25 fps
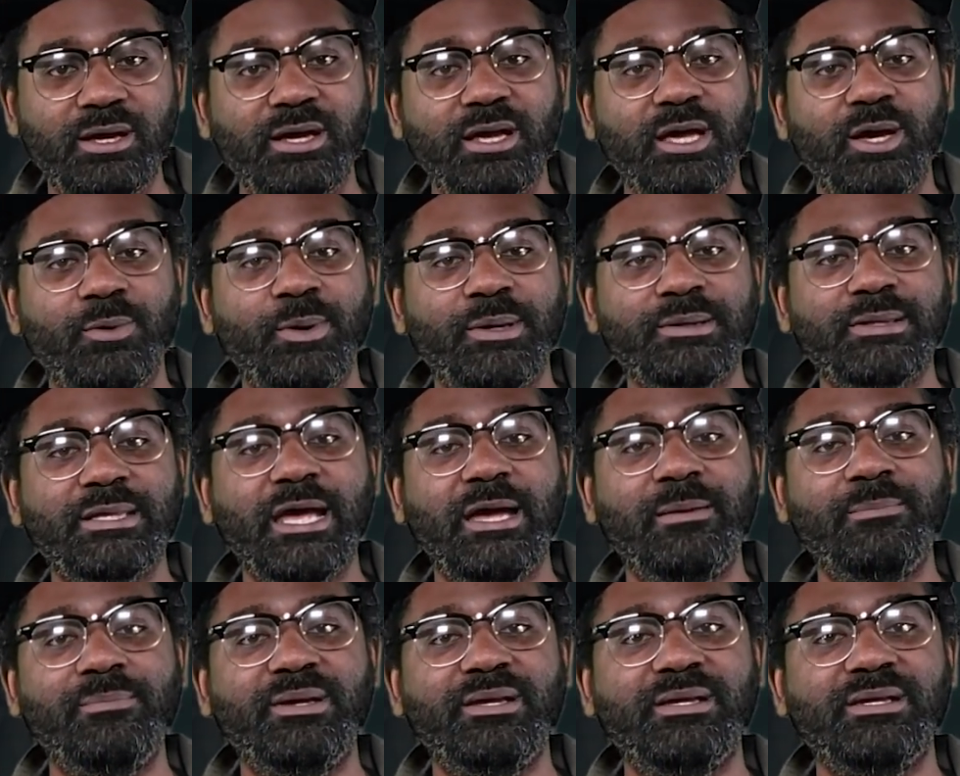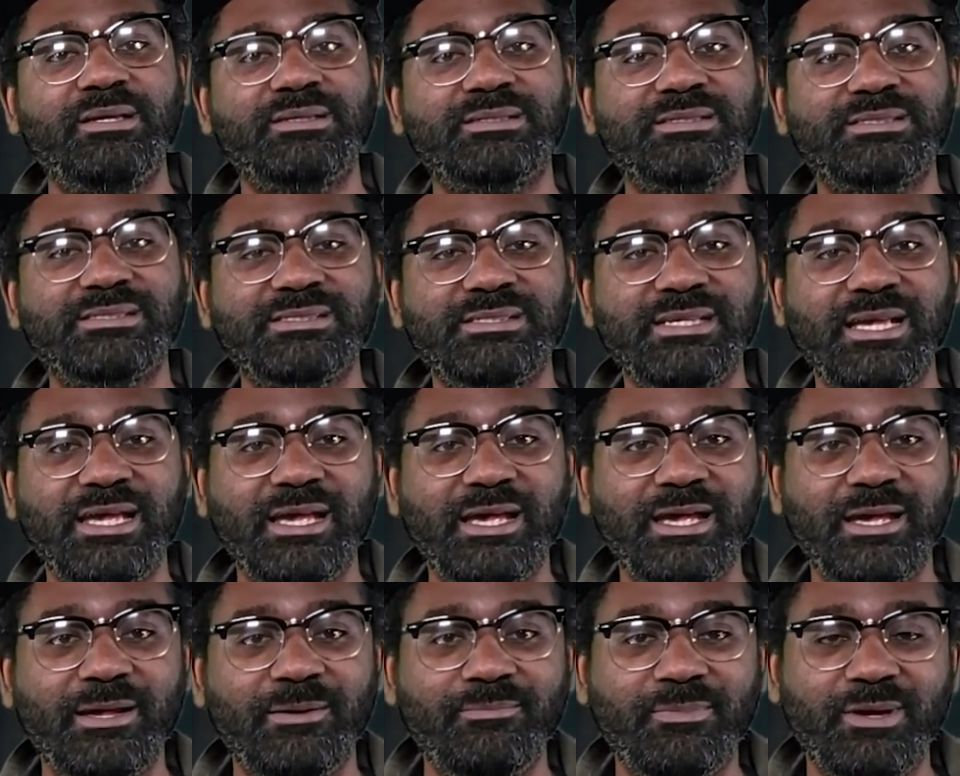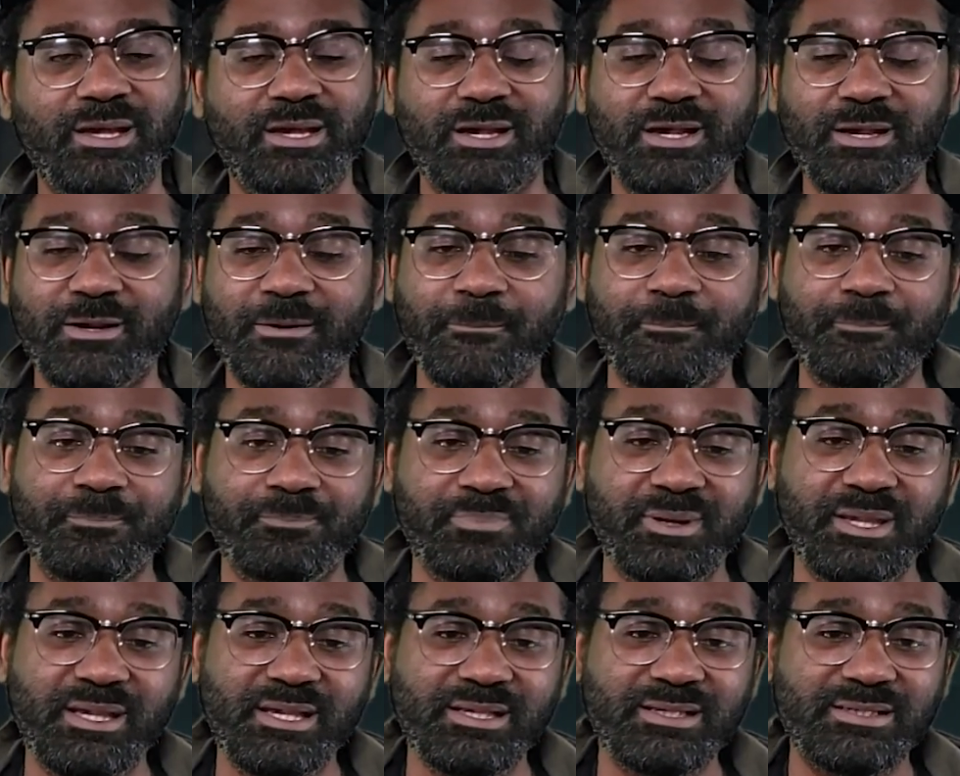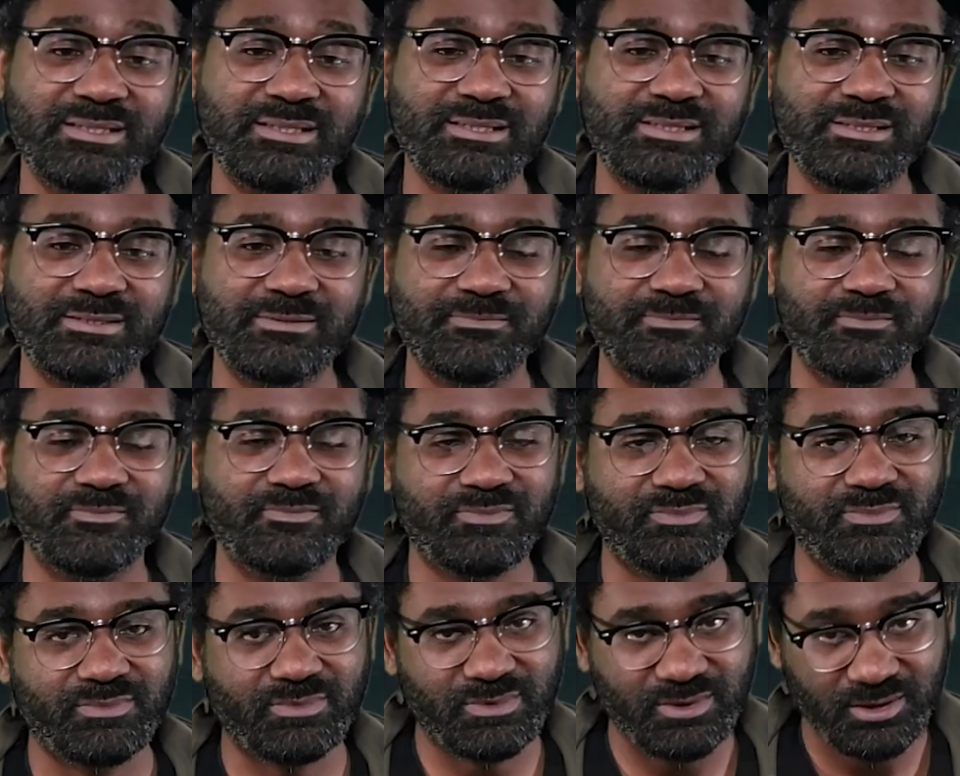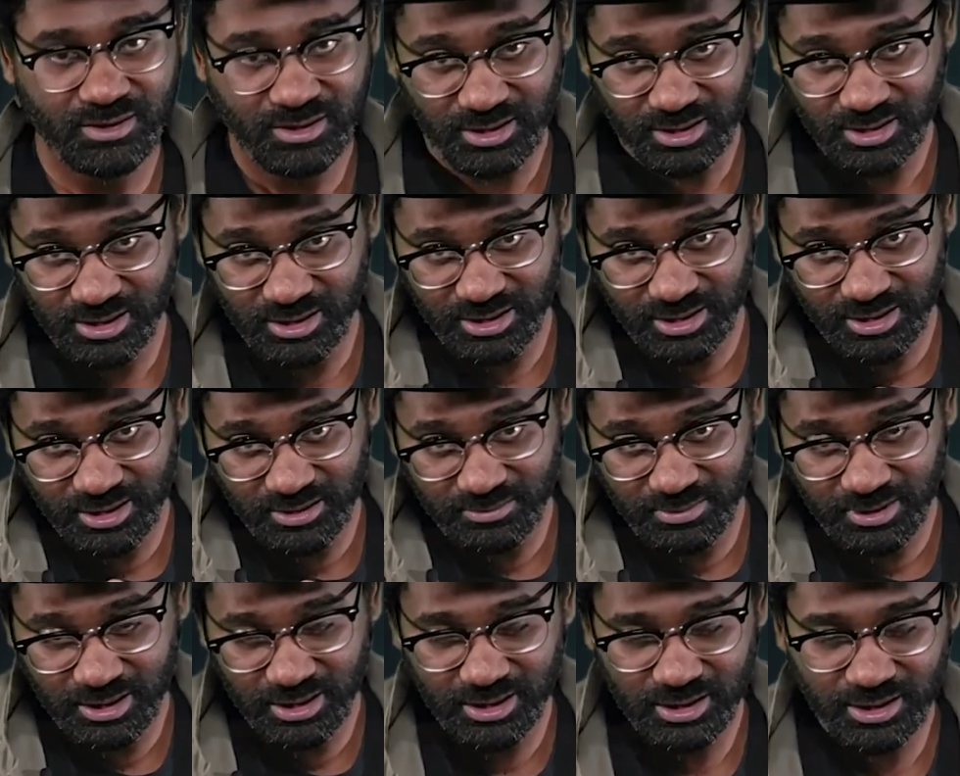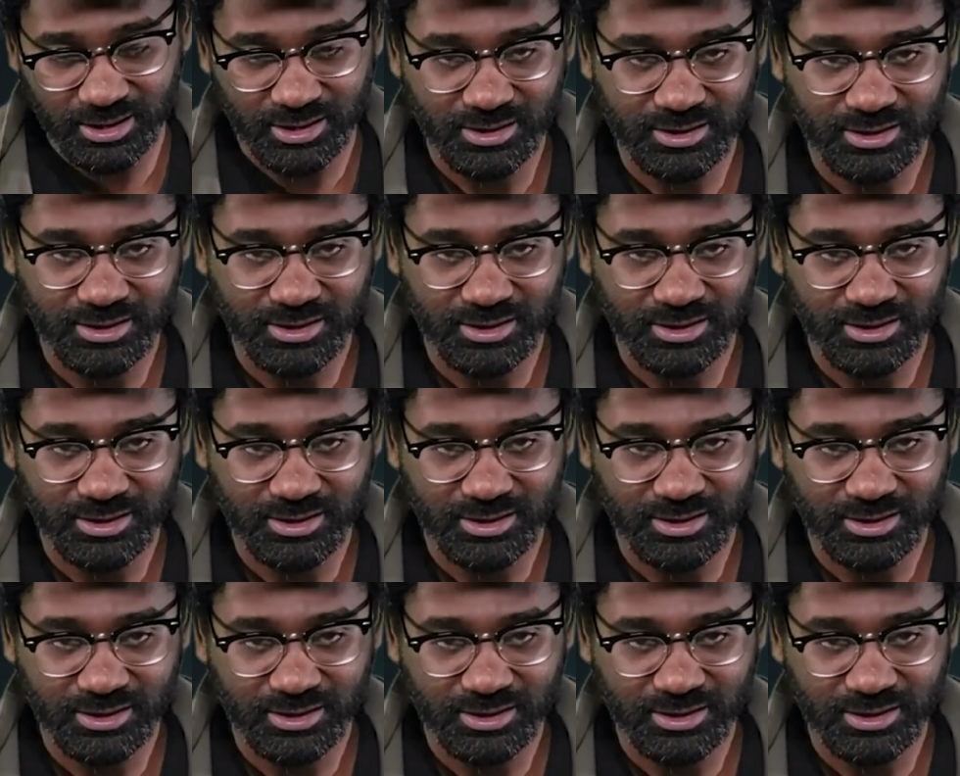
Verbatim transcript: And with that being said, man, peace and goodbye.